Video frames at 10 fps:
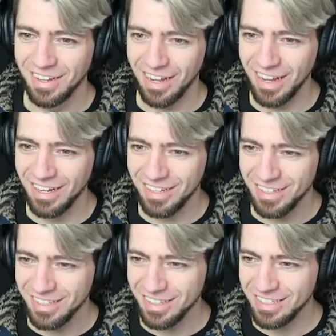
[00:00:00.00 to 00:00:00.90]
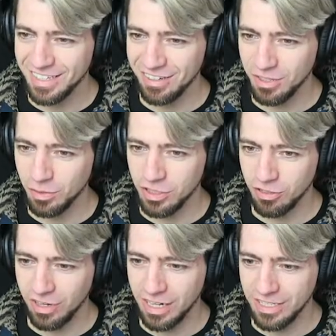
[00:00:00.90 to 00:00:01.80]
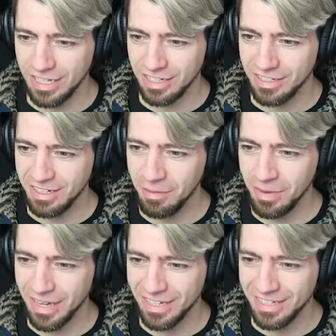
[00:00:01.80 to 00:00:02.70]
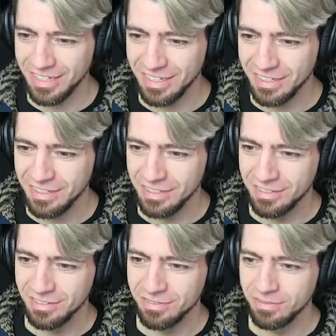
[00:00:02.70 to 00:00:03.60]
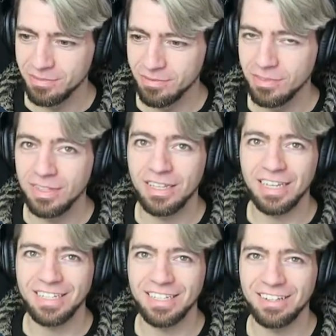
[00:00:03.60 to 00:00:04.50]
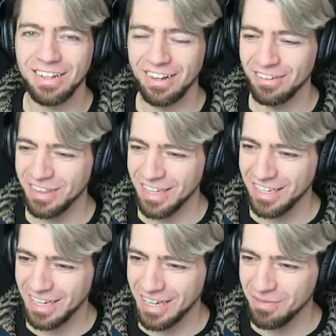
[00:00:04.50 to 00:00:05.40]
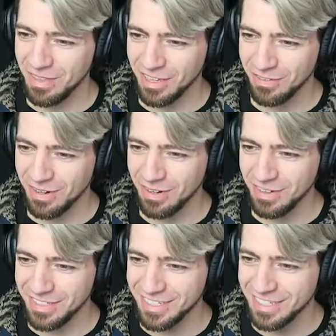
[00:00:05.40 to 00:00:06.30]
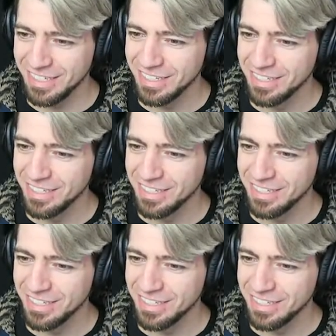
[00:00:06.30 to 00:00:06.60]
Hey! That's the Underwater Reactor! Come back! Nice little clue there, game. Thank you very much.